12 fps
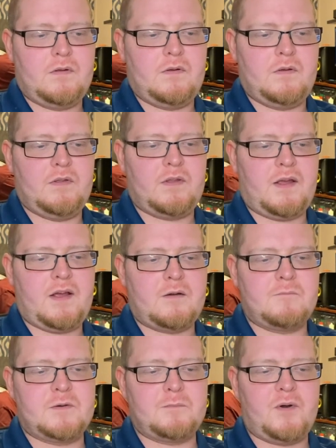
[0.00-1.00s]
The
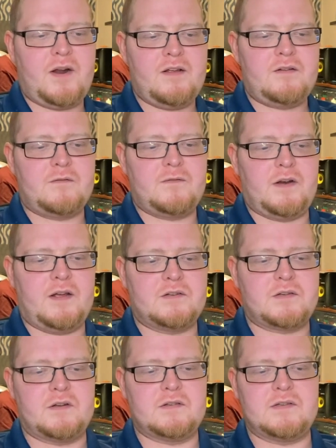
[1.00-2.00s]
atom deprived of
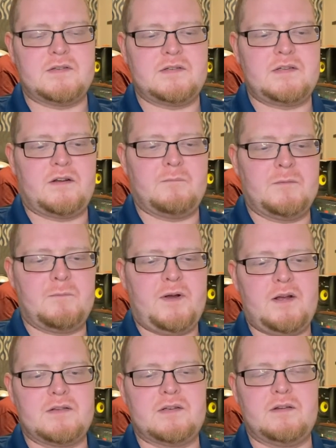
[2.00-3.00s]
electrons is sigma
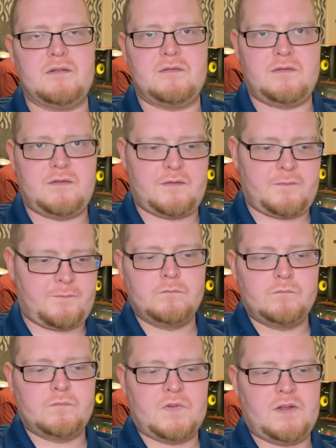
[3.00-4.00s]
positive.
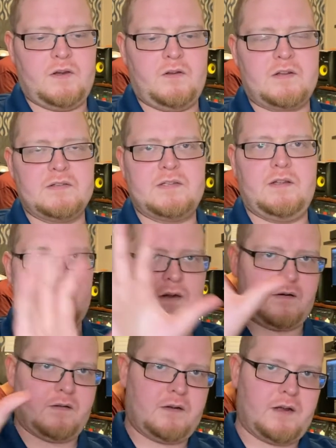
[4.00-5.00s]
And you can see that
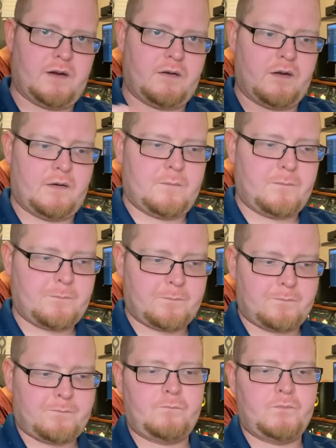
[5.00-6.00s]
on the diagram.
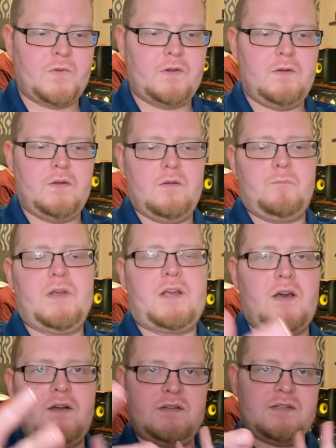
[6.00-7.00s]

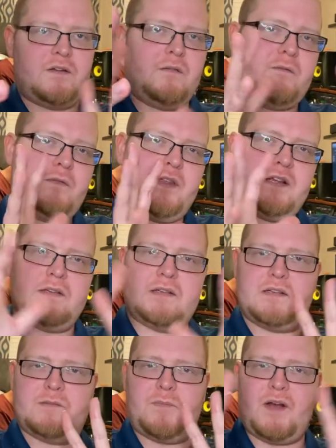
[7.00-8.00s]
Because of
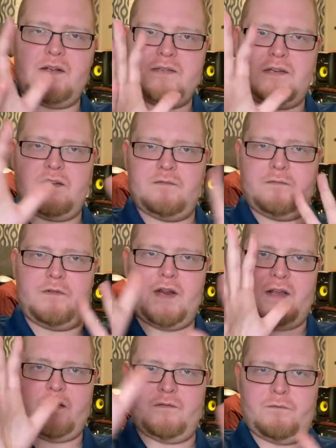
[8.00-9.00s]
this positive
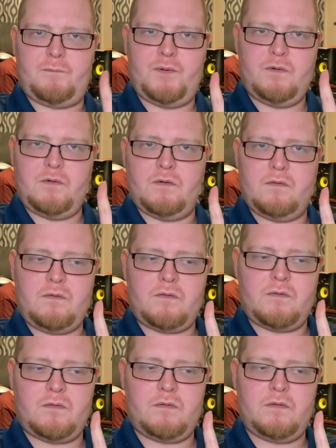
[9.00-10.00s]
negative pull
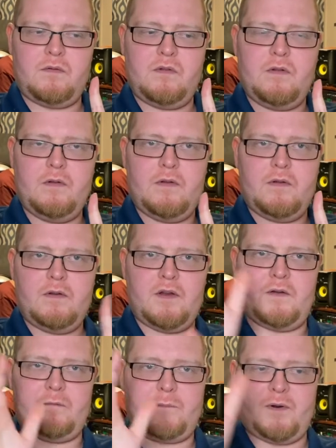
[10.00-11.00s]

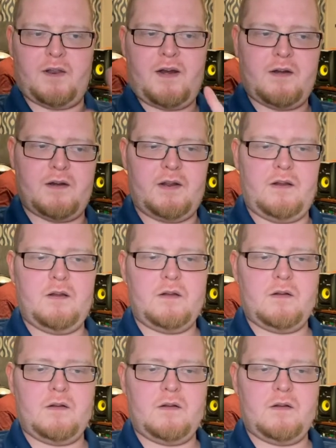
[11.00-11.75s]
of polarity,